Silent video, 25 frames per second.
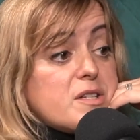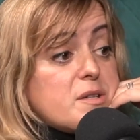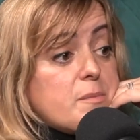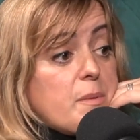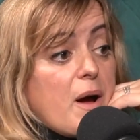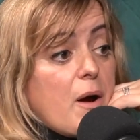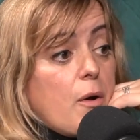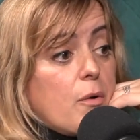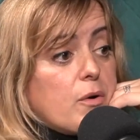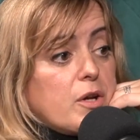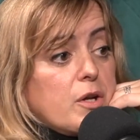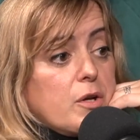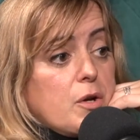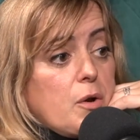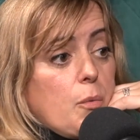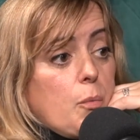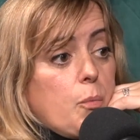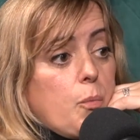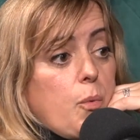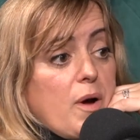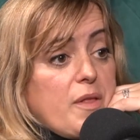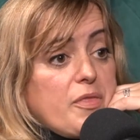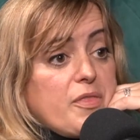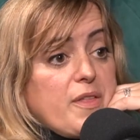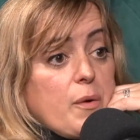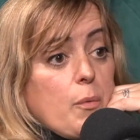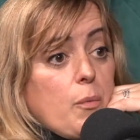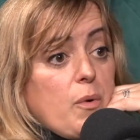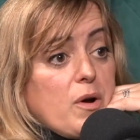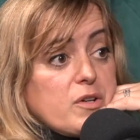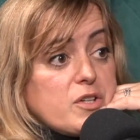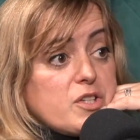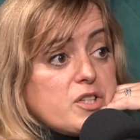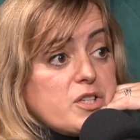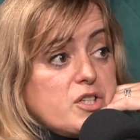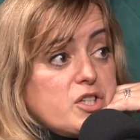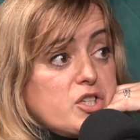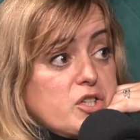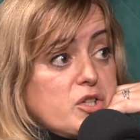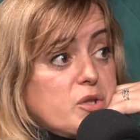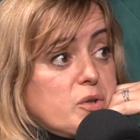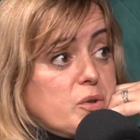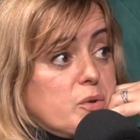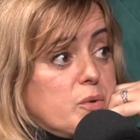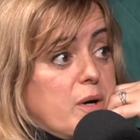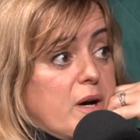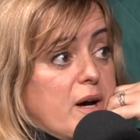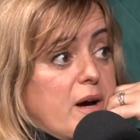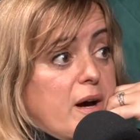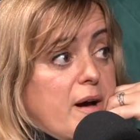about, what they want to
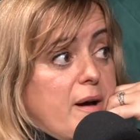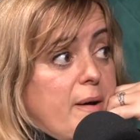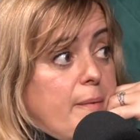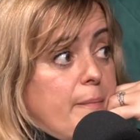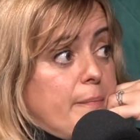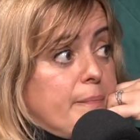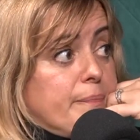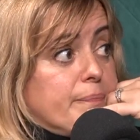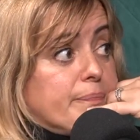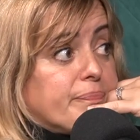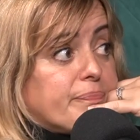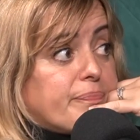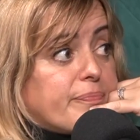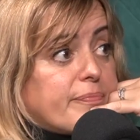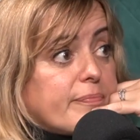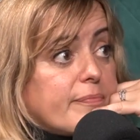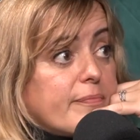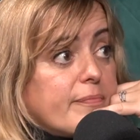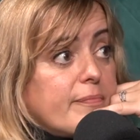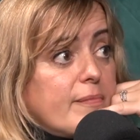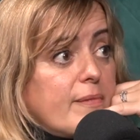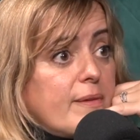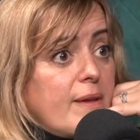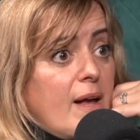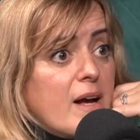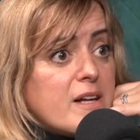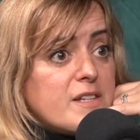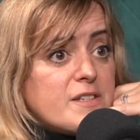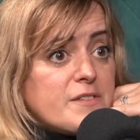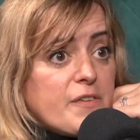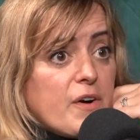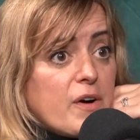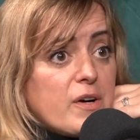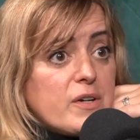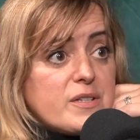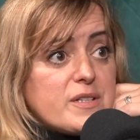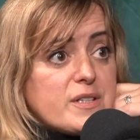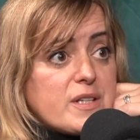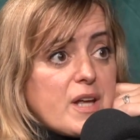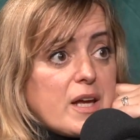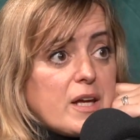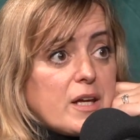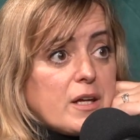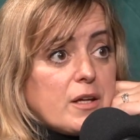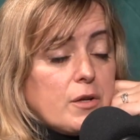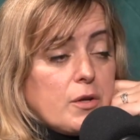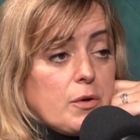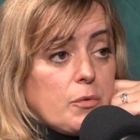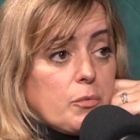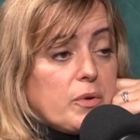do as far as like,
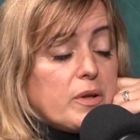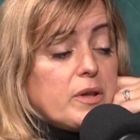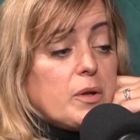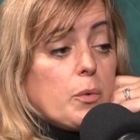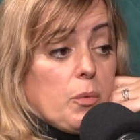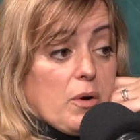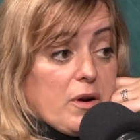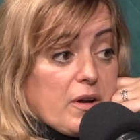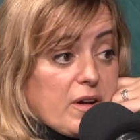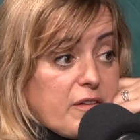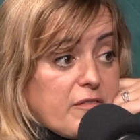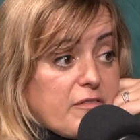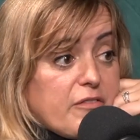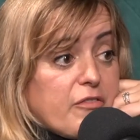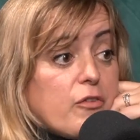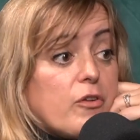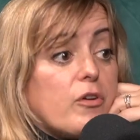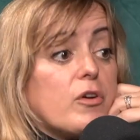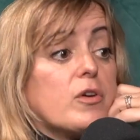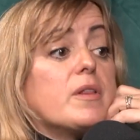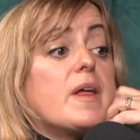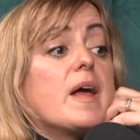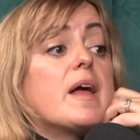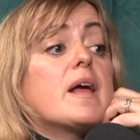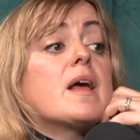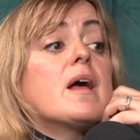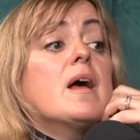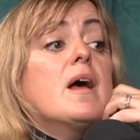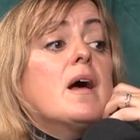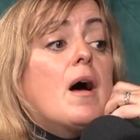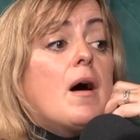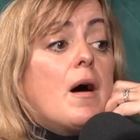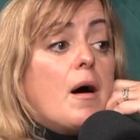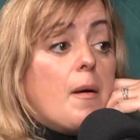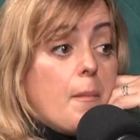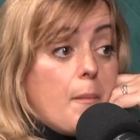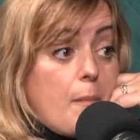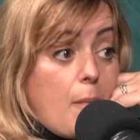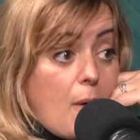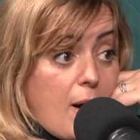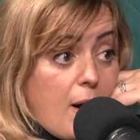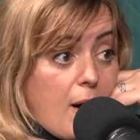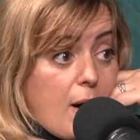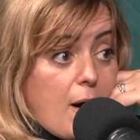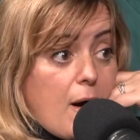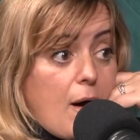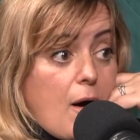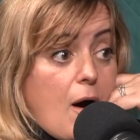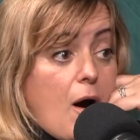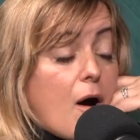really working for like
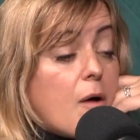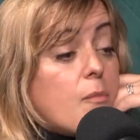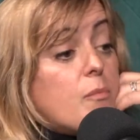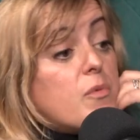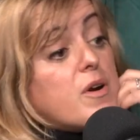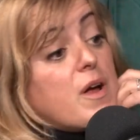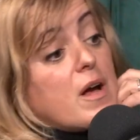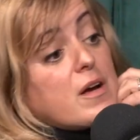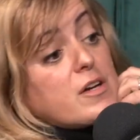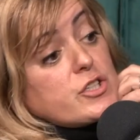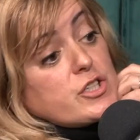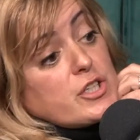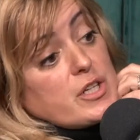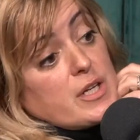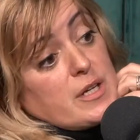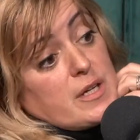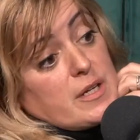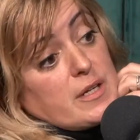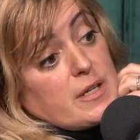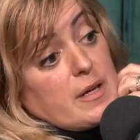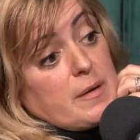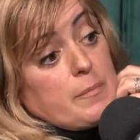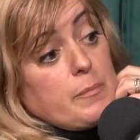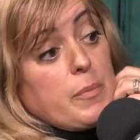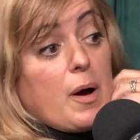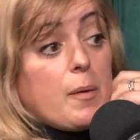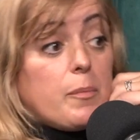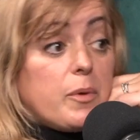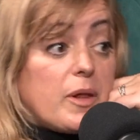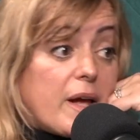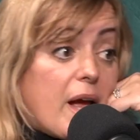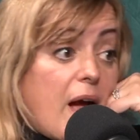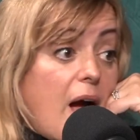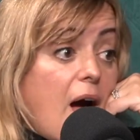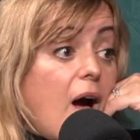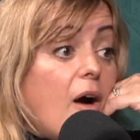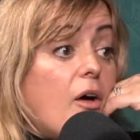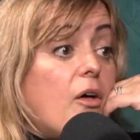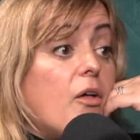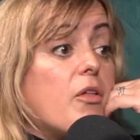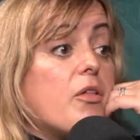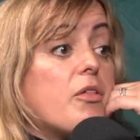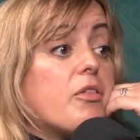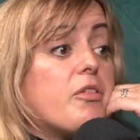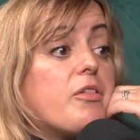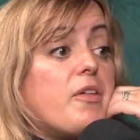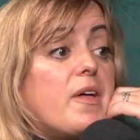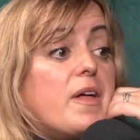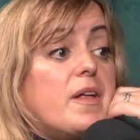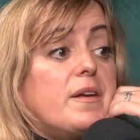harm reduction and public
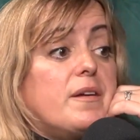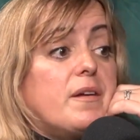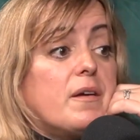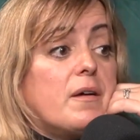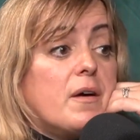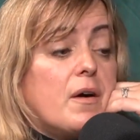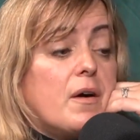health and